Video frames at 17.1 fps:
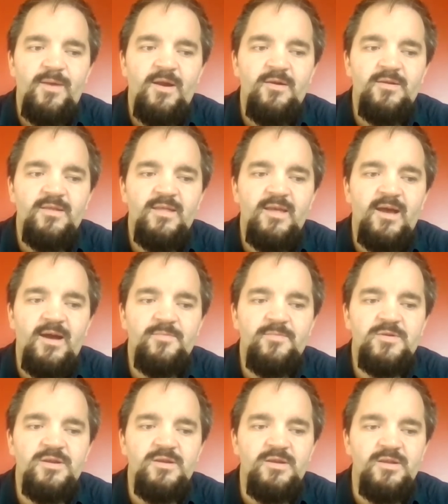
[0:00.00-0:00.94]
parents the
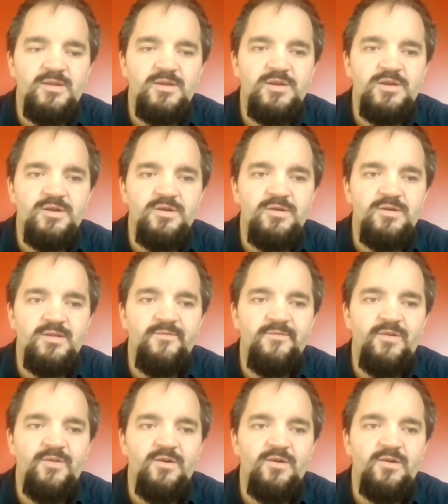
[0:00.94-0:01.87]
option to choose
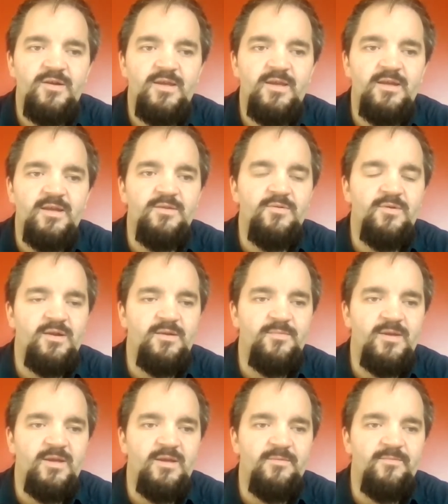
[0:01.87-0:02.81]
if their kids were going
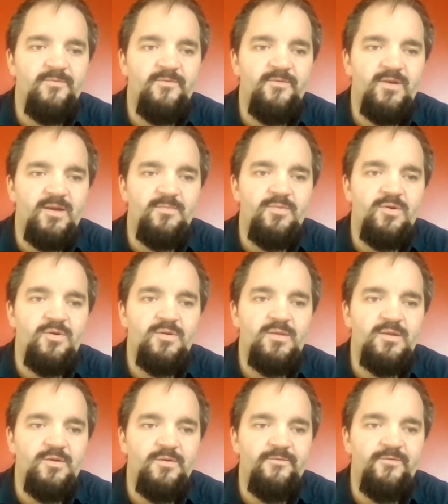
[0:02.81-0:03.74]
to be in
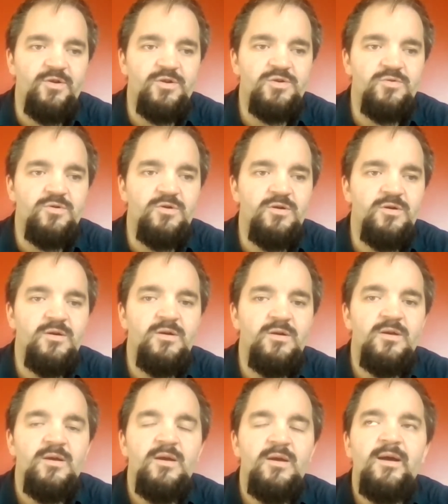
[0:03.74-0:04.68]
person or virtual.
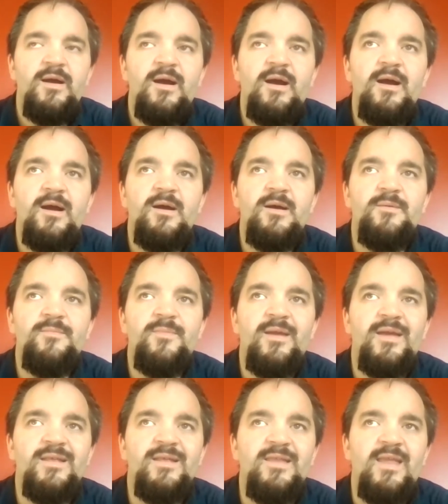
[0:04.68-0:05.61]

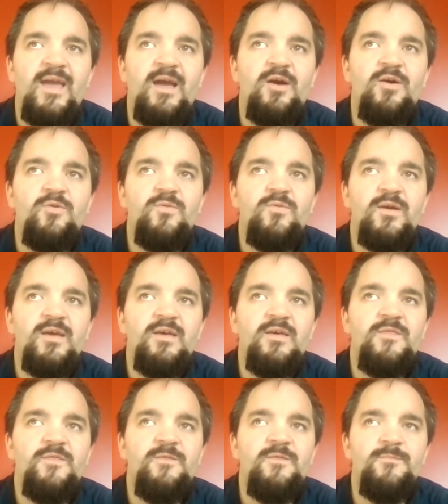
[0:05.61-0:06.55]
And now
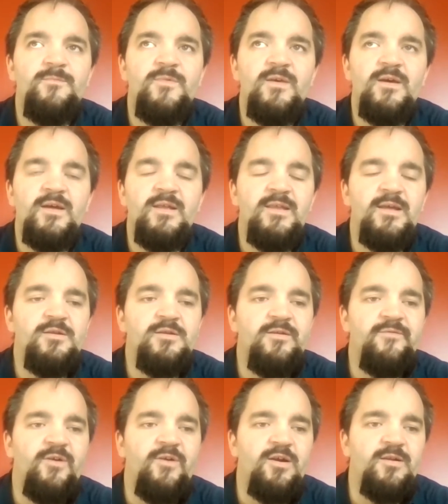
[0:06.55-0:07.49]
with the
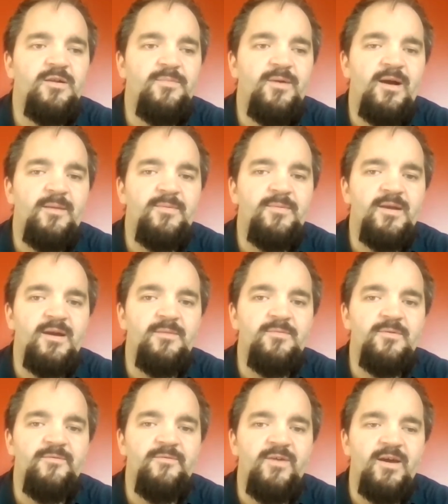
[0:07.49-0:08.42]
Delta variant popping
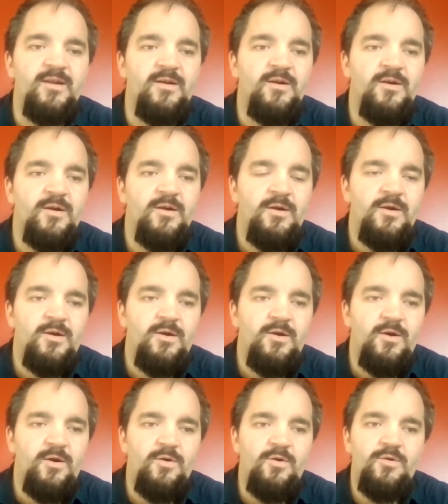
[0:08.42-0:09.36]
up, we've got a
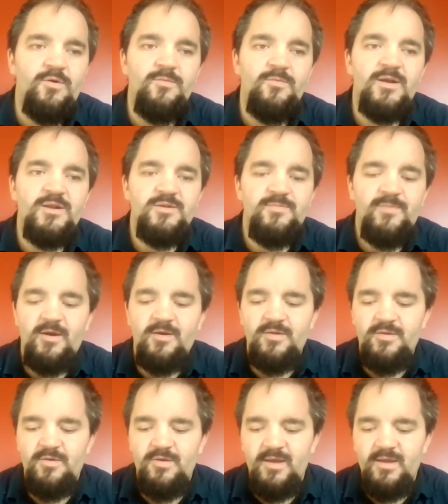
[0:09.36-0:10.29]
whole bunch of
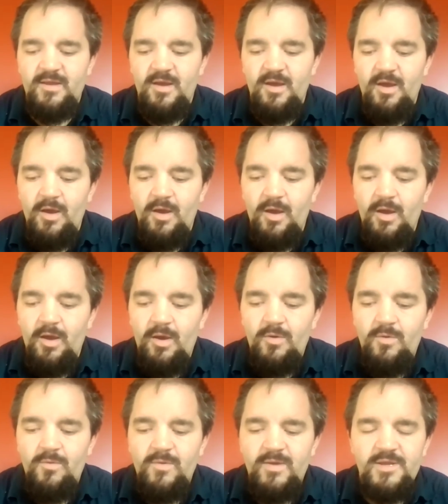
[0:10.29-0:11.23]
parents who are like,
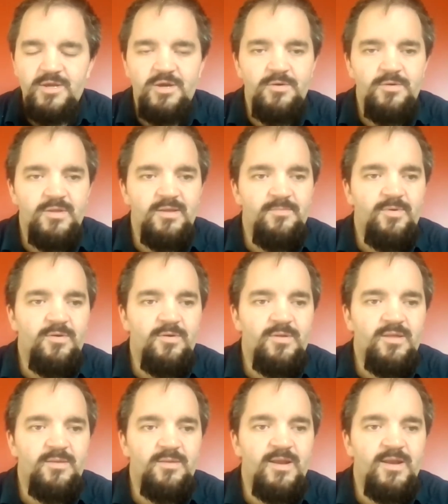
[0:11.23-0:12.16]
oh, we chose in
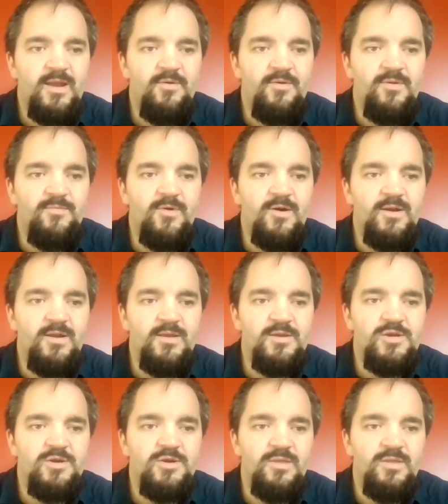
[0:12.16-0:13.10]
person, but now we want
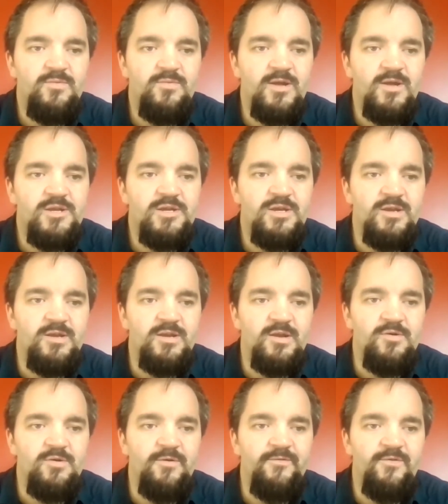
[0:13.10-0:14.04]
to switch
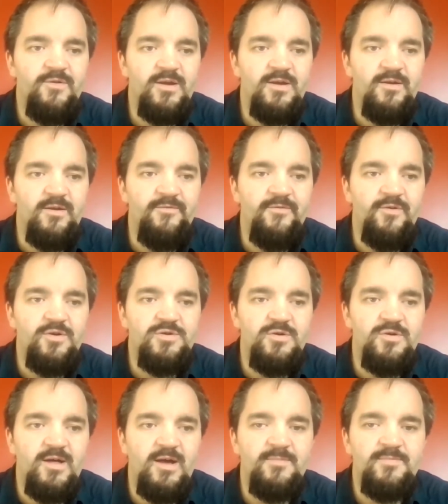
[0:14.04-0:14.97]
and go over to a
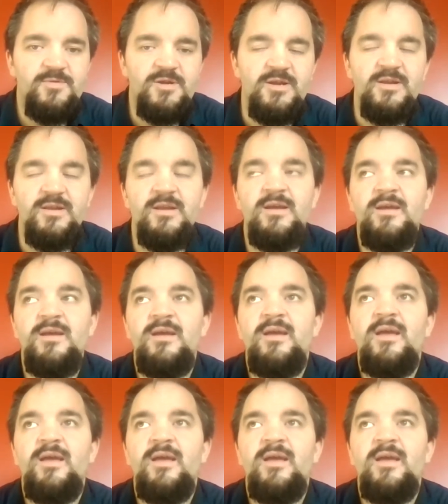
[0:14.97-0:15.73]
virtual option.